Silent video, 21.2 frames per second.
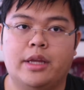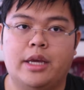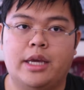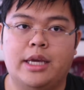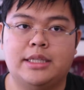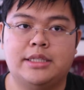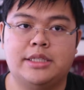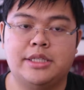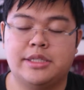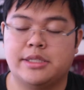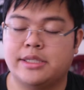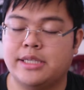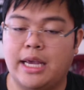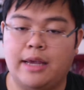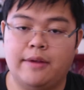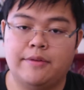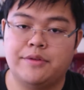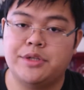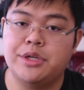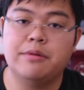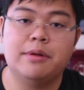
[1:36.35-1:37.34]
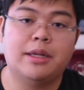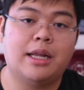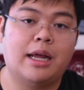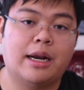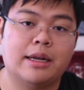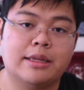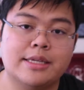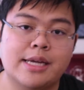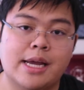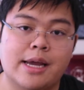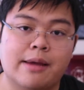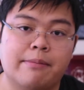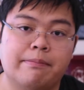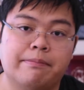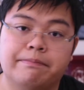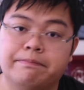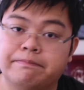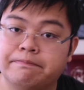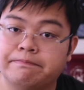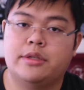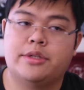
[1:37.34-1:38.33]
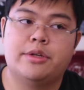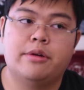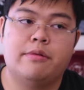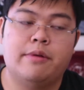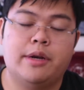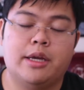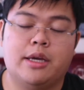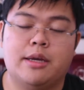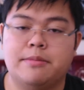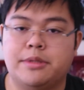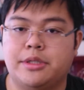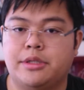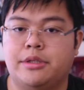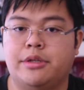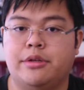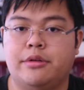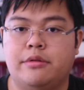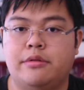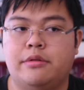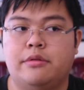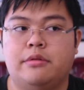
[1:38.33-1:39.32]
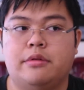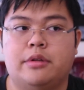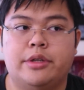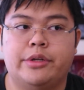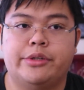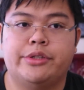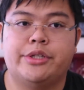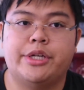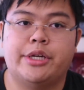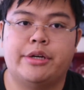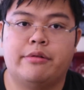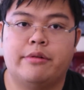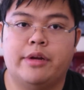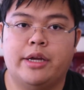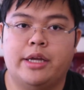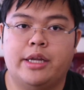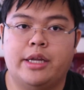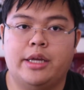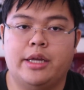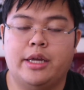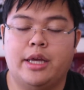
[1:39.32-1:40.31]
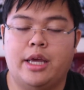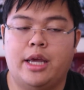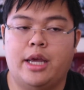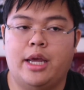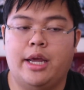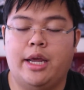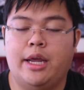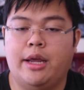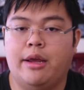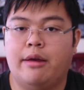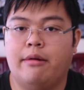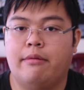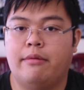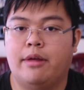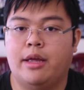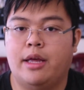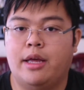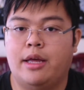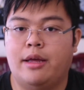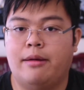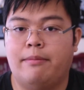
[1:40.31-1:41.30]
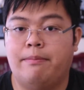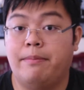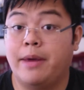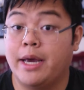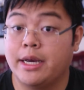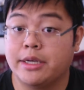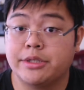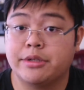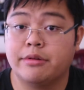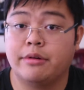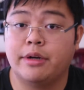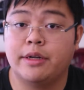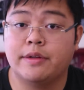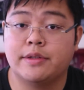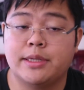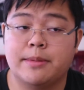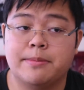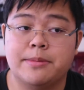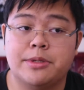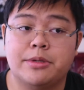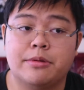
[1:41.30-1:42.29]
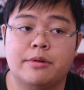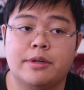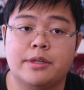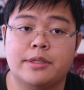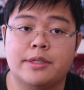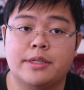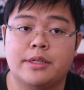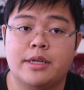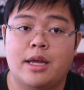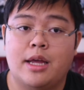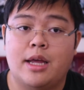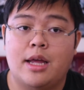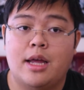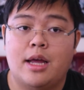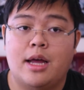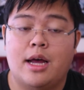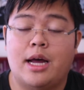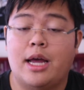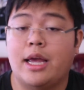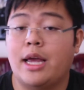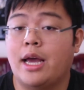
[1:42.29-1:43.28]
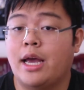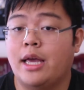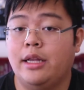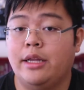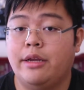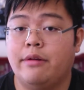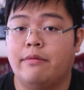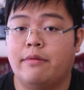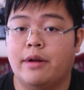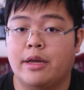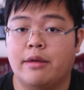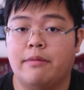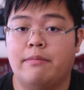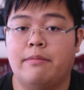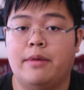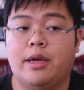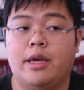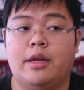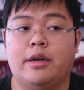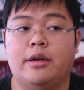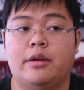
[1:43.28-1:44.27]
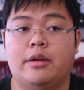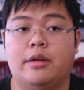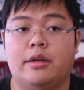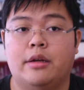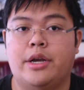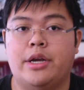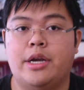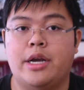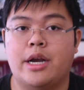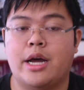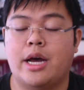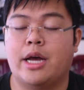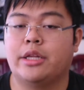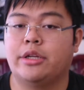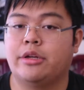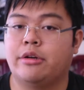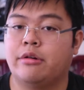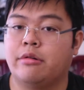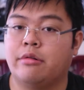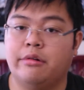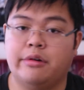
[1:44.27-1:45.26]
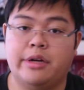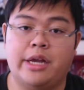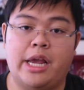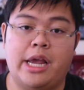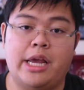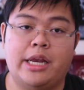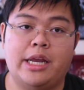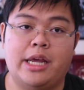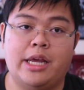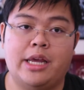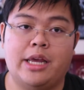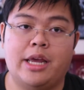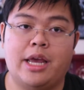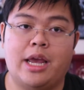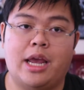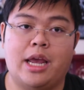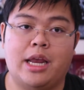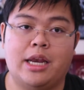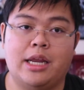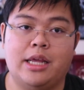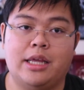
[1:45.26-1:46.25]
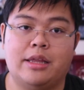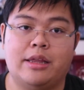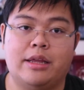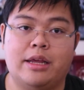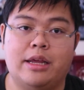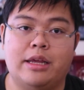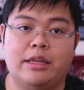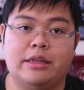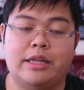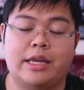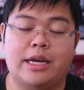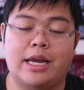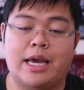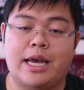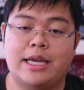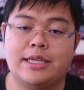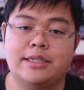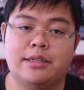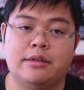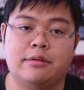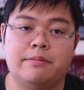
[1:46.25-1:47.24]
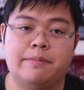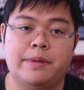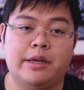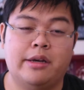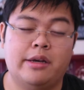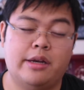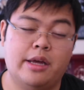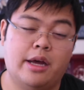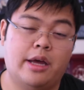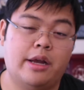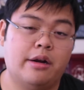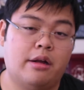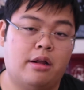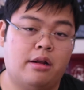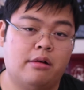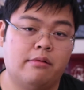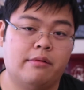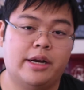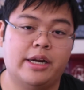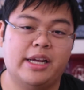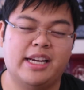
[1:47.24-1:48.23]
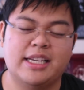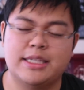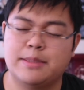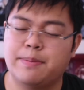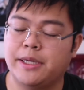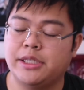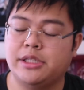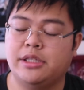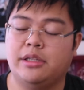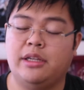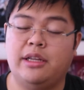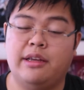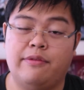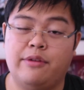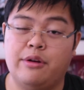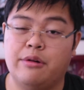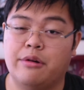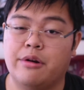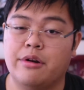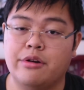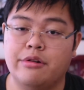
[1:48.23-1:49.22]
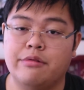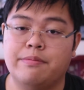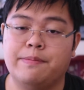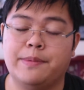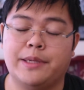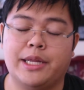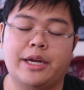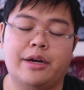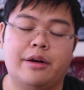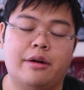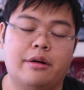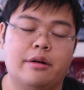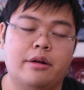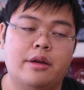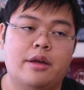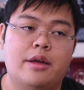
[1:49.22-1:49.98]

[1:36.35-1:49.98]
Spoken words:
it just saves you a lot of time. So when it comes to generating a backstory of some sorts, I highly recommend not creating anything that hasn't been done already, especially if you're a new player.